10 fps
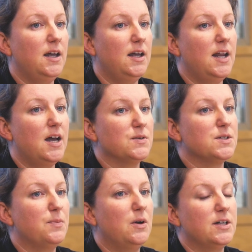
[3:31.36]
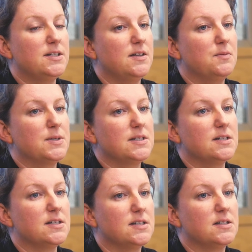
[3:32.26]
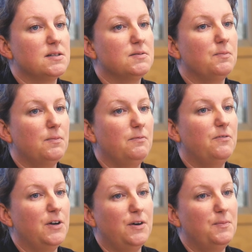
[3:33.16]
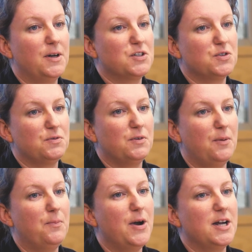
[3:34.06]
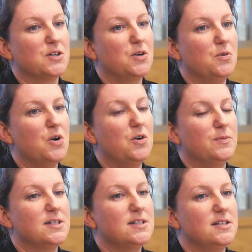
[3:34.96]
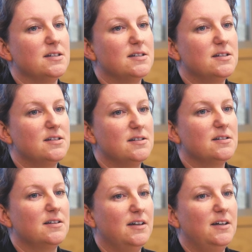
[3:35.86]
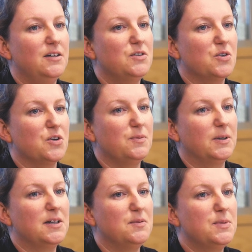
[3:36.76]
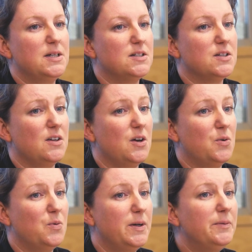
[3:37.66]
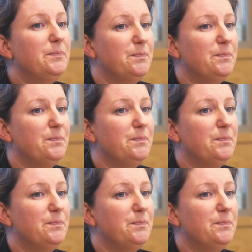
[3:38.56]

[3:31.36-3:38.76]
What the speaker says: and how it's applied to their business is very much a practical, common sense document compared to the old one.